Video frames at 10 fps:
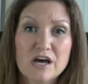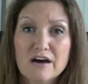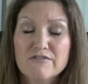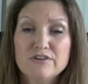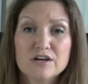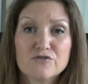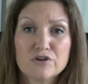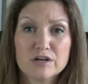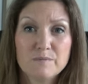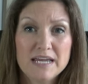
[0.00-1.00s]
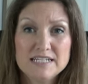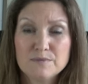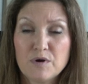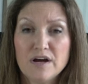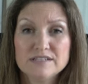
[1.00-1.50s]
of the acrylic
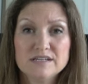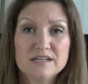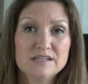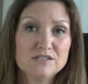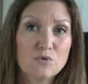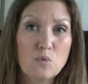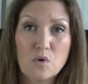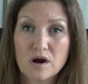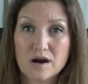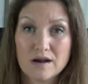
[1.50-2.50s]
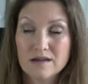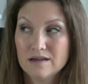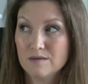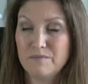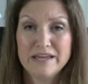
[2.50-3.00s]
painting process or
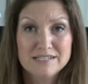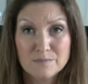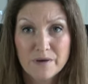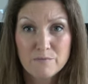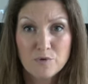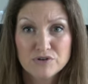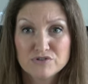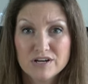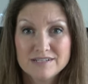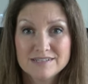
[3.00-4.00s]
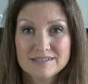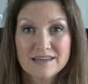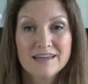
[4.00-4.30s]
painting pet portraits,